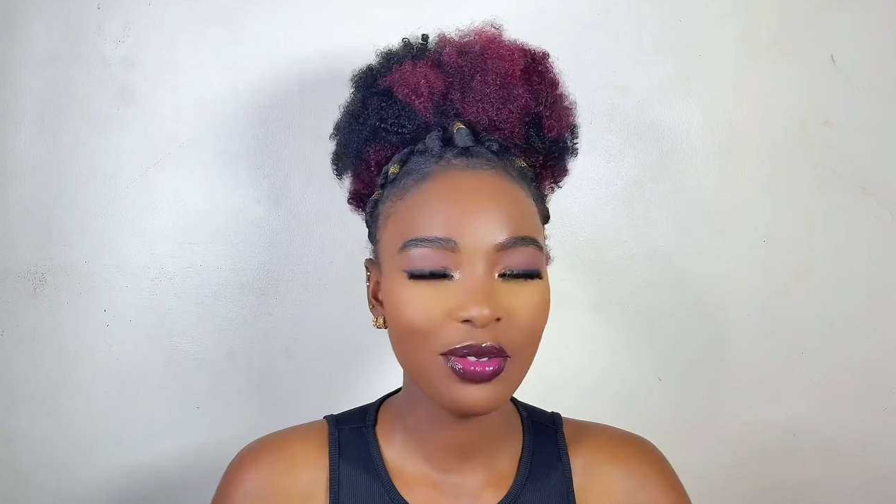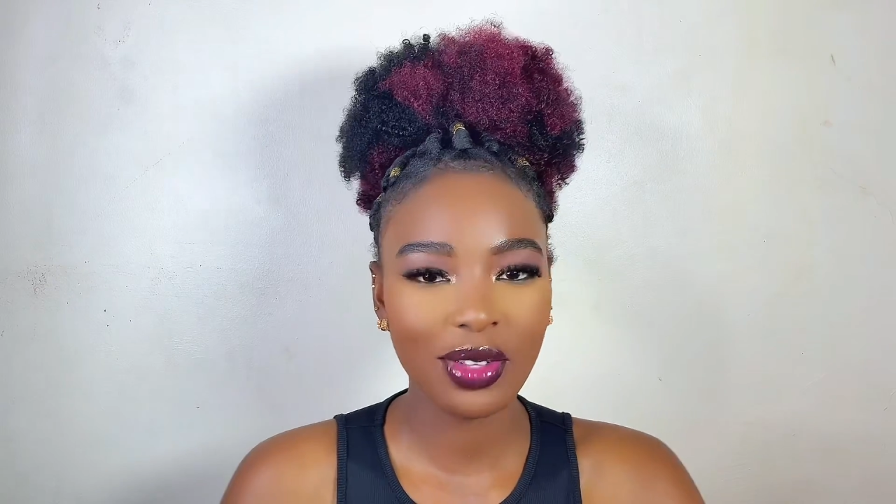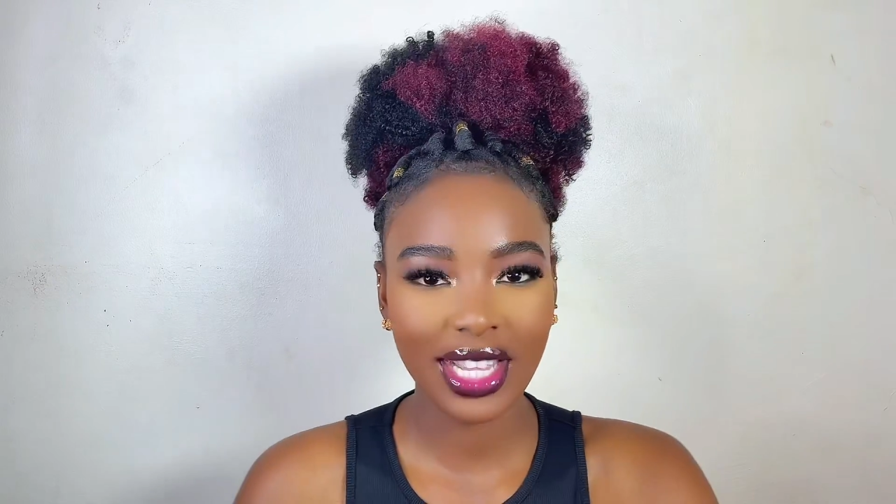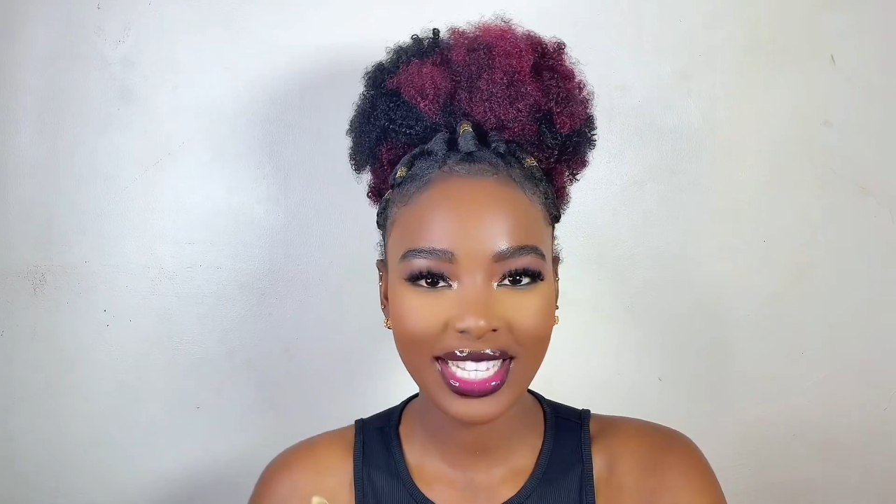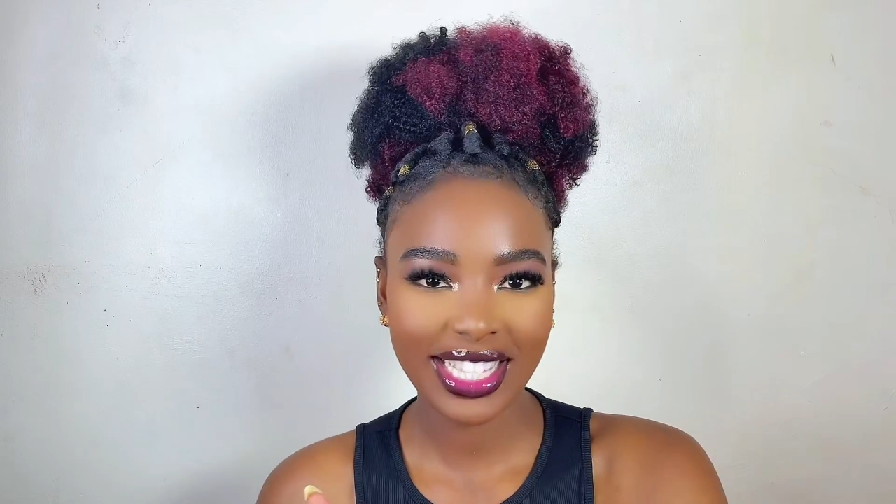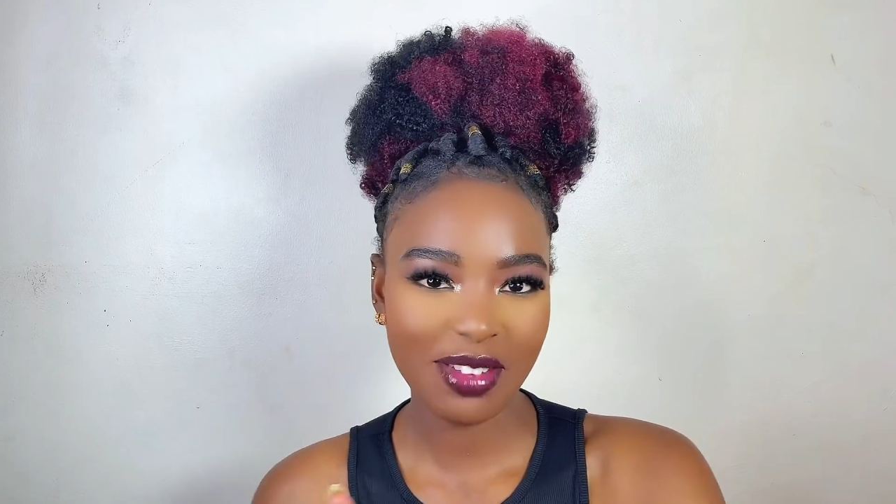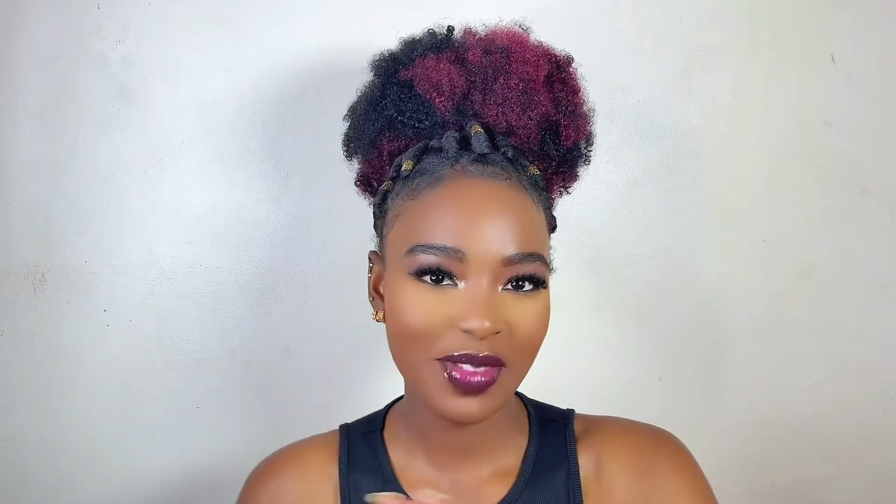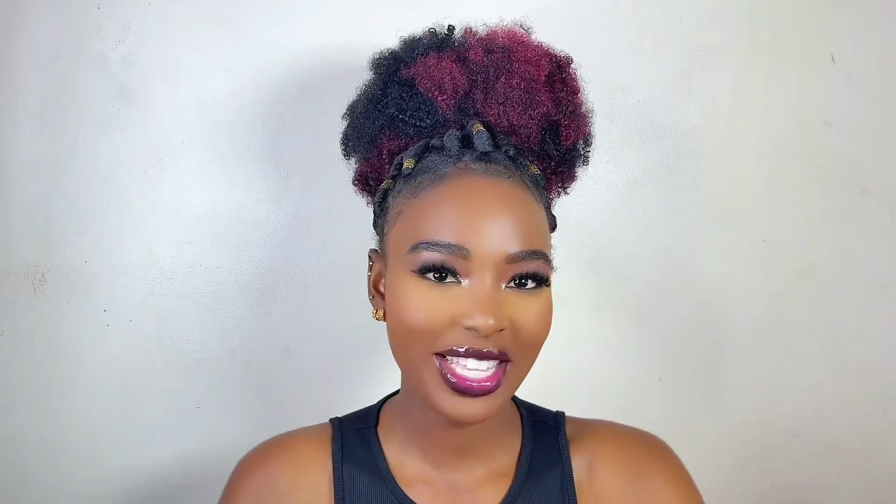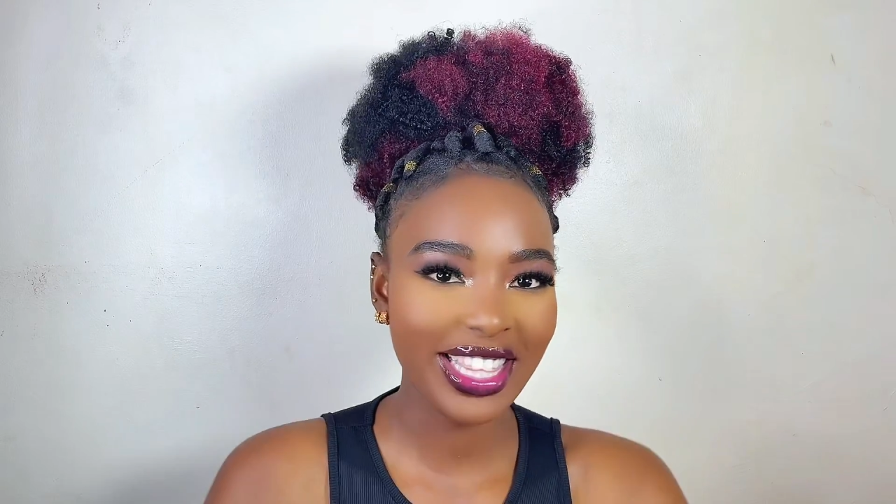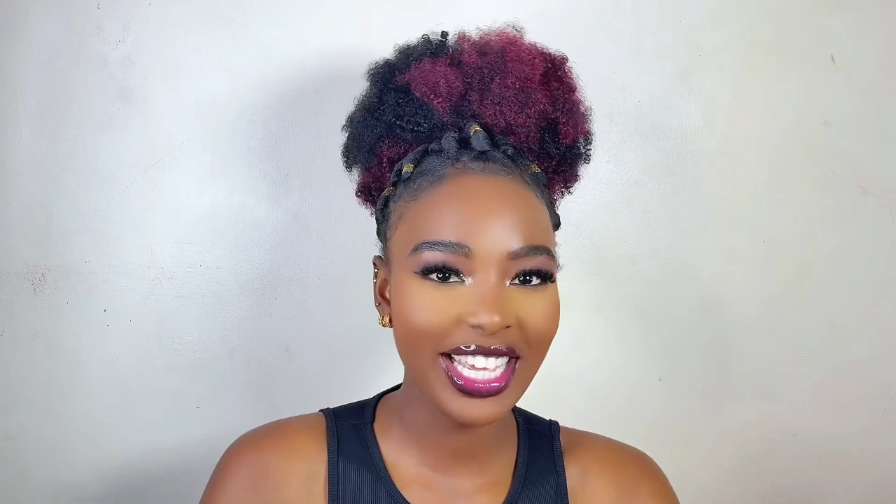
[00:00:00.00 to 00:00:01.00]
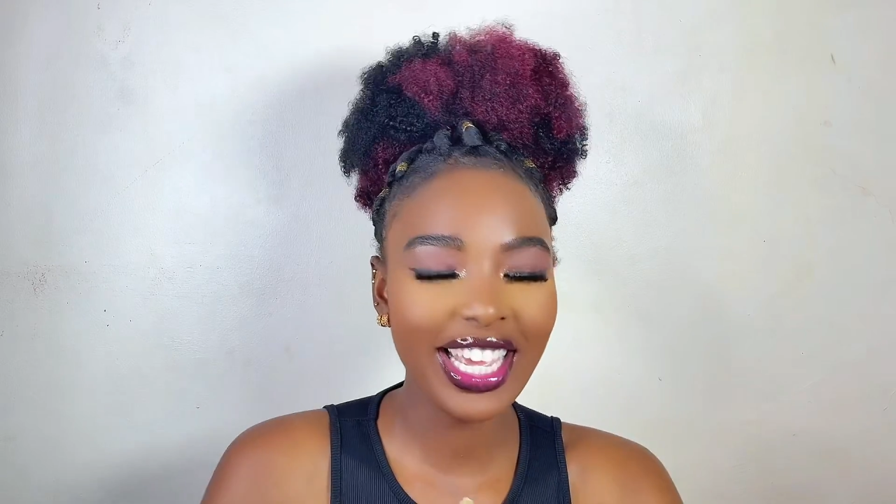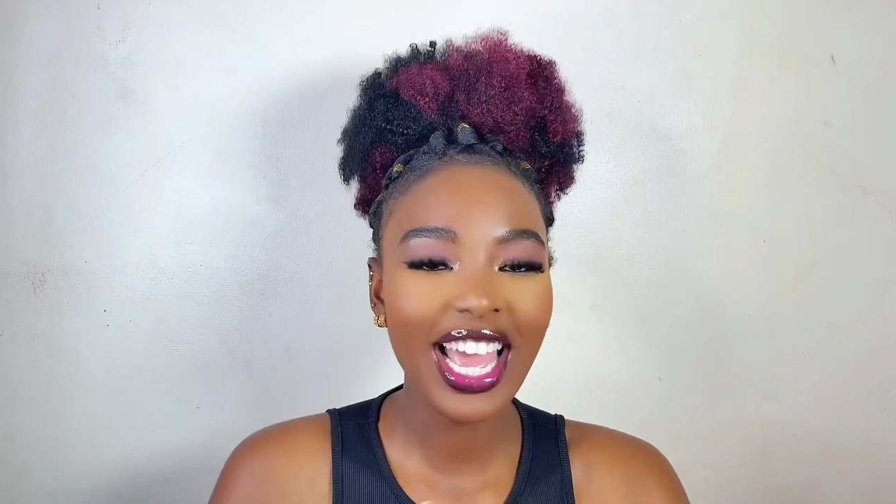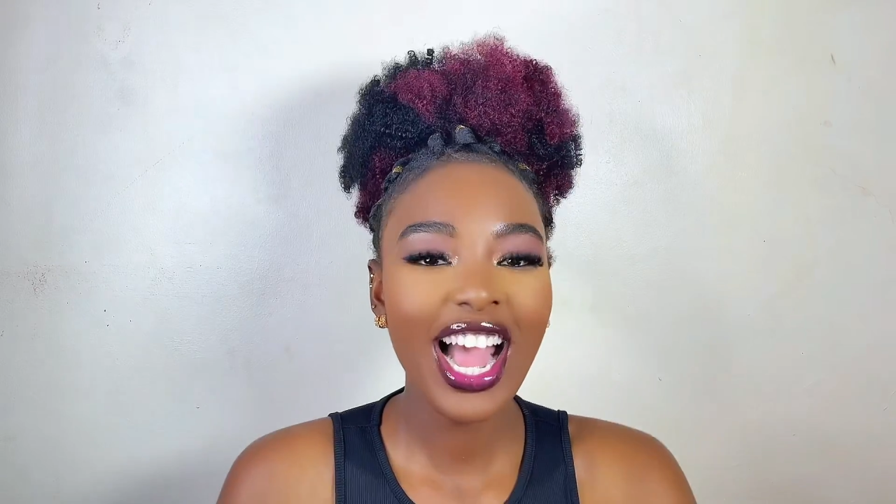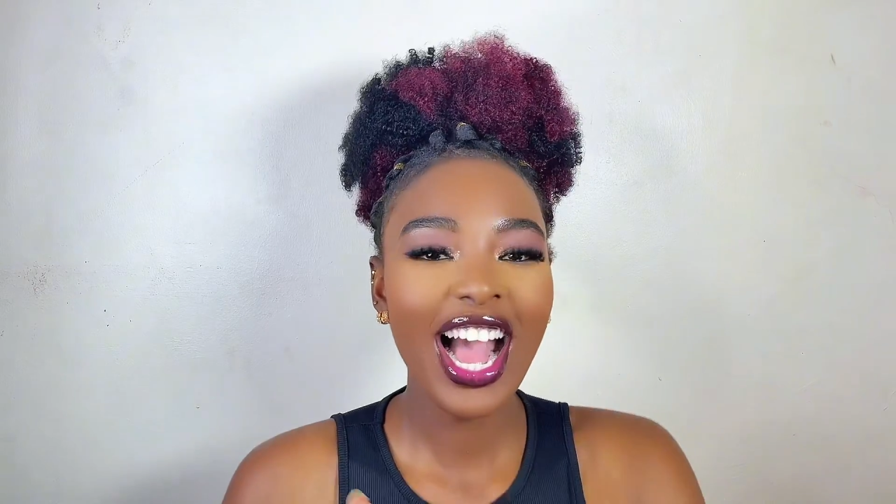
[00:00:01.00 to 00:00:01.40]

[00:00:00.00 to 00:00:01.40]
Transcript: for that's the main thing.